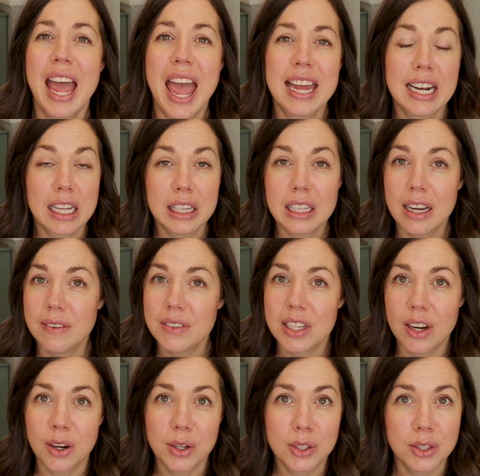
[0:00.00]
And I love
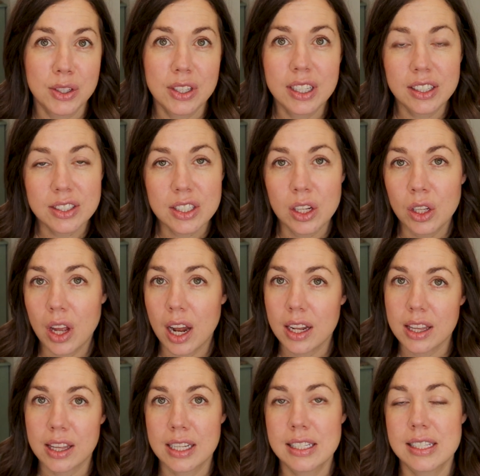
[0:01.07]
the article. There's a lot
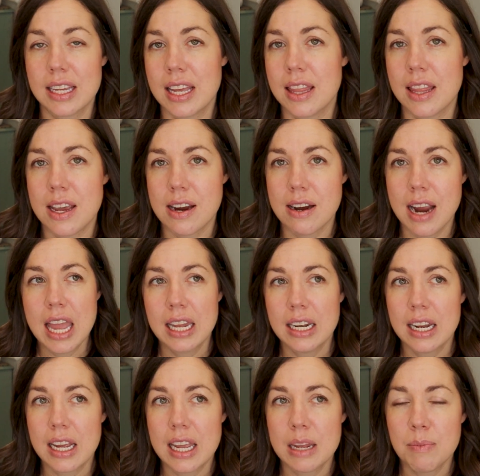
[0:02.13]
of things in there.
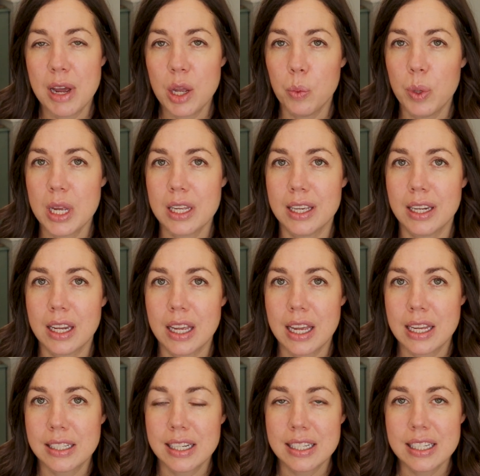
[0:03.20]
And in my opinion,
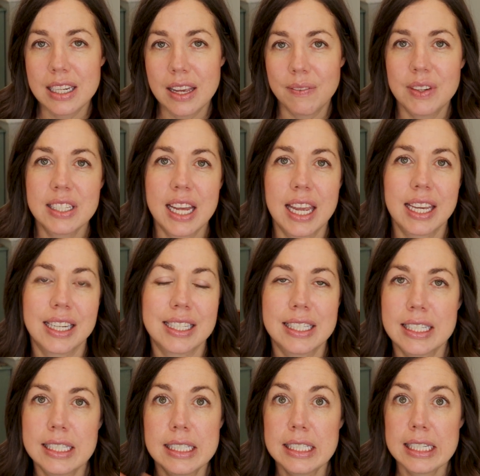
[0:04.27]
it doesn't even take a
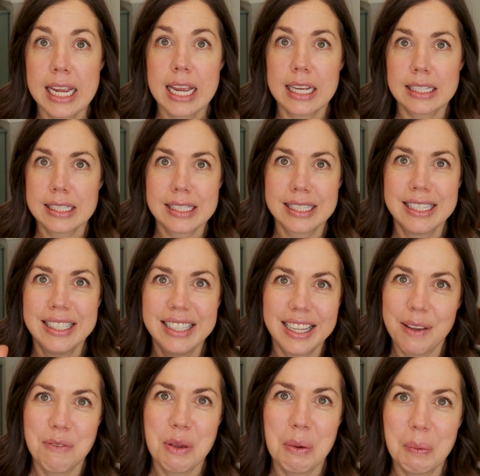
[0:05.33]
stance,
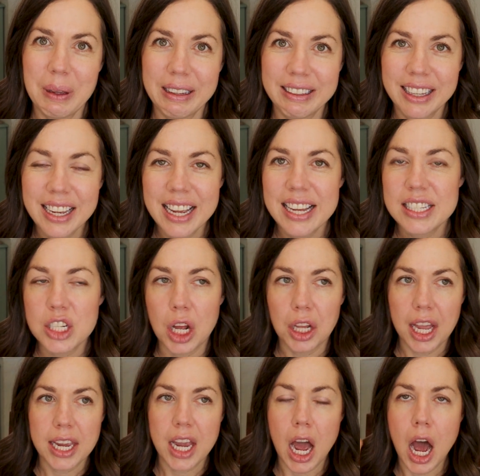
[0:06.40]
if you will. It's not
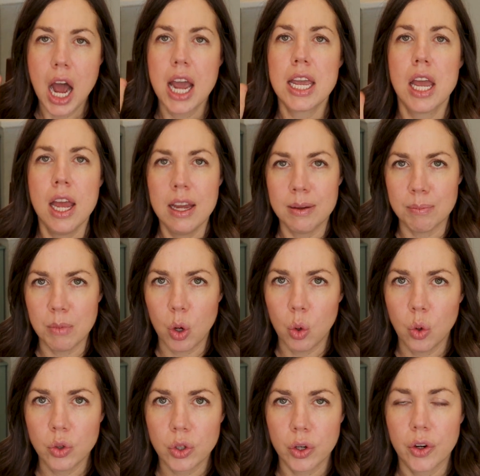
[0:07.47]
like, I am
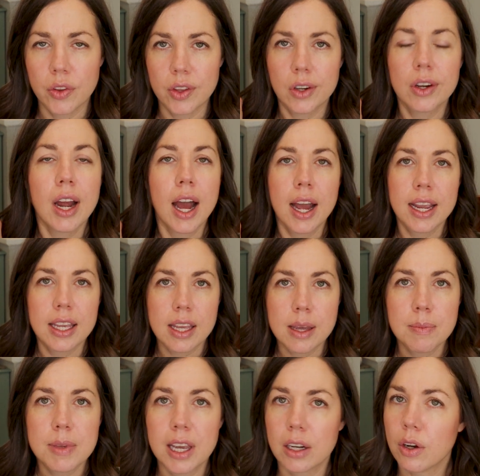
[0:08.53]
old earth or I
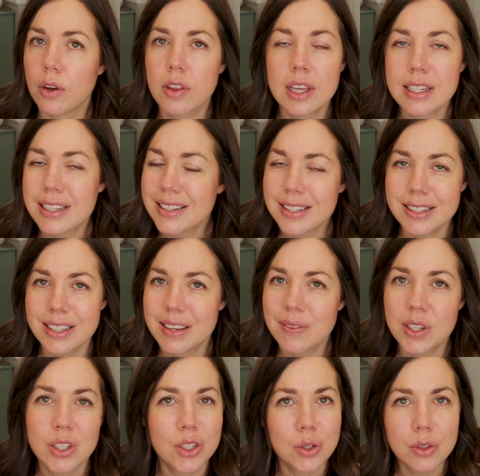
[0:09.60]
am young earth. He doesn't
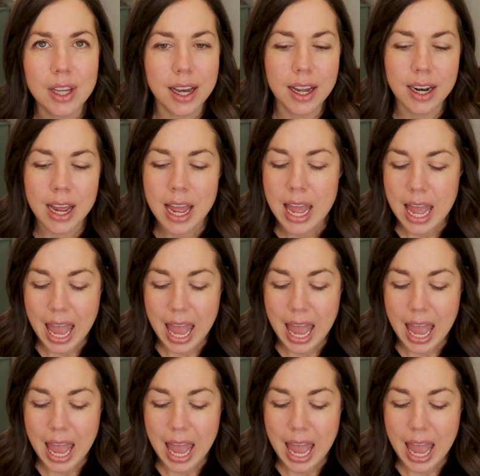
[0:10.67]
even do that.